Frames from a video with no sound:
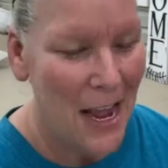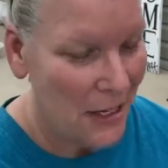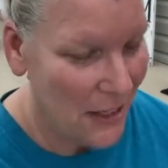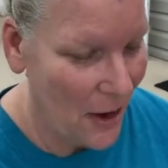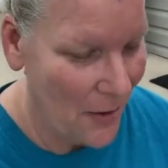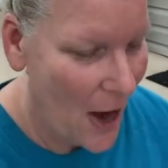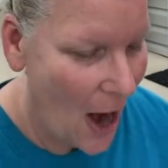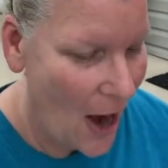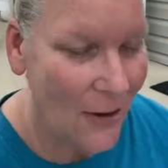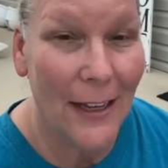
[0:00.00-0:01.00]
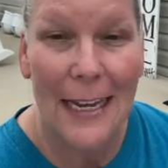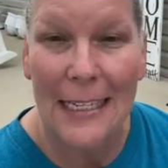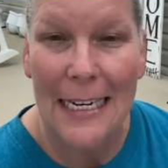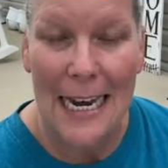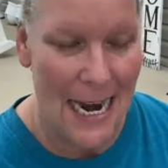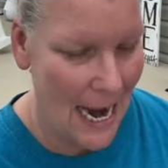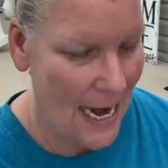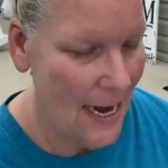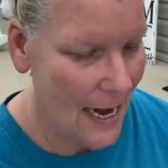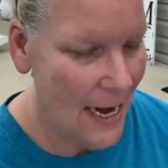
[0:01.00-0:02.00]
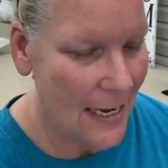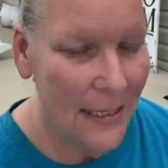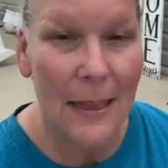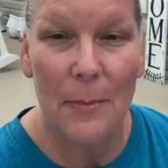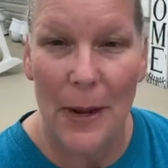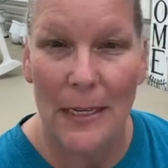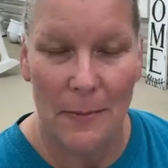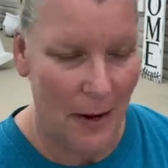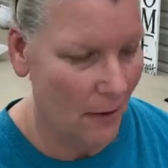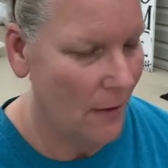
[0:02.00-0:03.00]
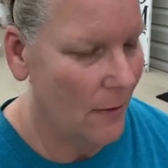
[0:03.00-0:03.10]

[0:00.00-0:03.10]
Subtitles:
So, our lesson today is the Peacemaker